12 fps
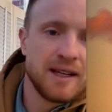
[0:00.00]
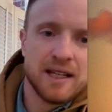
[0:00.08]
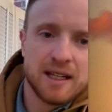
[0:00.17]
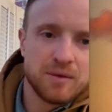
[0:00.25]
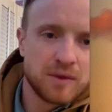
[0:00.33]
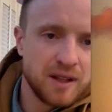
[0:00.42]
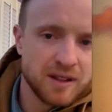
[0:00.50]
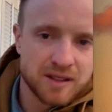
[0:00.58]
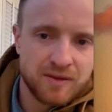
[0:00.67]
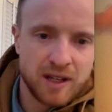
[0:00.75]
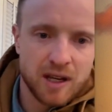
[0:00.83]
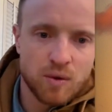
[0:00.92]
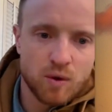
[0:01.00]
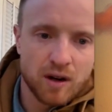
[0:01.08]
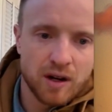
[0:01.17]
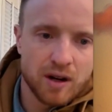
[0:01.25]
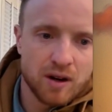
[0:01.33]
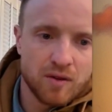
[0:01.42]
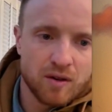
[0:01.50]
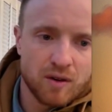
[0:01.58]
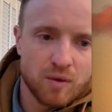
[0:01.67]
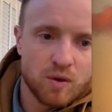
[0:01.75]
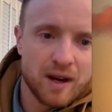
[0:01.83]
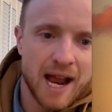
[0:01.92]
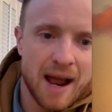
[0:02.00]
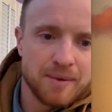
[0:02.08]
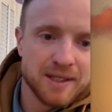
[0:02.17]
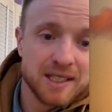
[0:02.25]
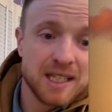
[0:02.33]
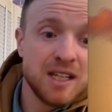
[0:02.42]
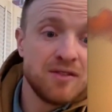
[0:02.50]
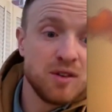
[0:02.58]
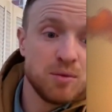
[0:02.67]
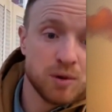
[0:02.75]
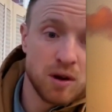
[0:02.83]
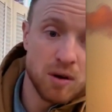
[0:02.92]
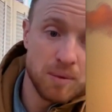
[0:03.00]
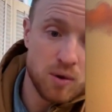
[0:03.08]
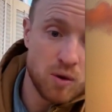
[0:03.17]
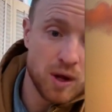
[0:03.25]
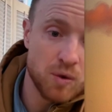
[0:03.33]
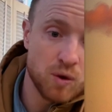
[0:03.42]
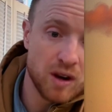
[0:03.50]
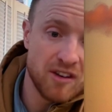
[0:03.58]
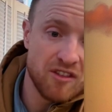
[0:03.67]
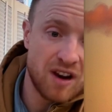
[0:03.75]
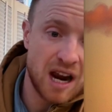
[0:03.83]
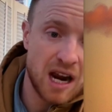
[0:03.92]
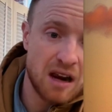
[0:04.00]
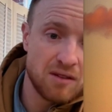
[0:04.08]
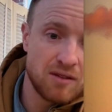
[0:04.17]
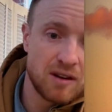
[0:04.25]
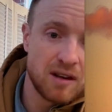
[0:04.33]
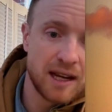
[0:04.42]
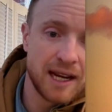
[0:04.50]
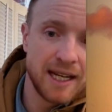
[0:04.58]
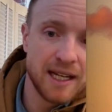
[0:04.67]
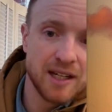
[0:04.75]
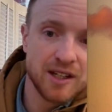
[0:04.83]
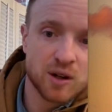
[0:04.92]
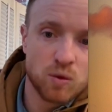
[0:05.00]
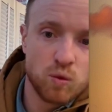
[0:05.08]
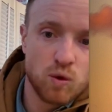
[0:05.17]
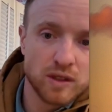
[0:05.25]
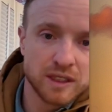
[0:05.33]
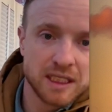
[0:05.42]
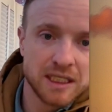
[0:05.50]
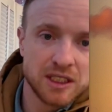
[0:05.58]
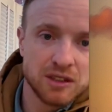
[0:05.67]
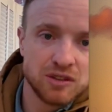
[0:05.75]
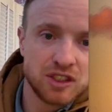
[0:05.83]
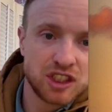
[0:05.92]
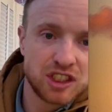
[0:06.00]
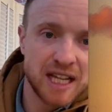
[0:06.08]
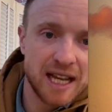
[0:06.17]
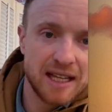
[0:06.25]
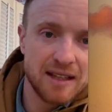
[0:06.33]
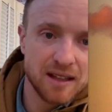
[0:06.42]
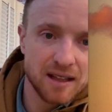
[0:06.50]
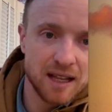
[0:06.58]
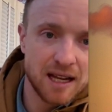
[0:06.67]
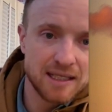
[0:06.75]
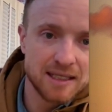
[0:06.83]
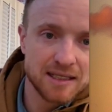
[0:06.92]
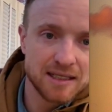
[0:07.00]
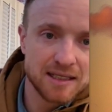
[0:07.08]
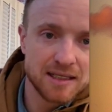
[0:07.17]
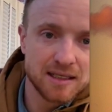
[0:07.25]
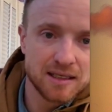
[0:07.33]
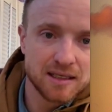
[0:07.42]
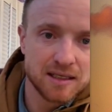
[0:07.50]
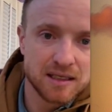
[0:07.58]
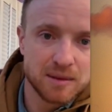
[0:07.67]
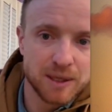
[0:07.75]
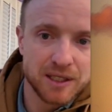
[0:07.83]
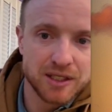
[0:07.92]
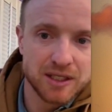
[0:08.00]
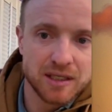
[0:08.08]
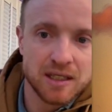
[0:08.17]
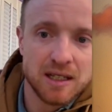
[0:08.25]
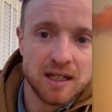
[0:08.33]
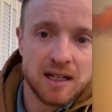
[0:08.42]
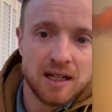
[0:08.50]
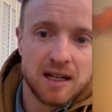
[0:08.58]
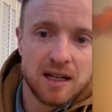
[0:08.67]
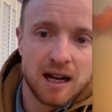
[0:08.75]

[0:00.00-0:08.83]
So again, in this video, we're going to go over what happens if you blow a 0.15 and you're wanting to stay the license suspension.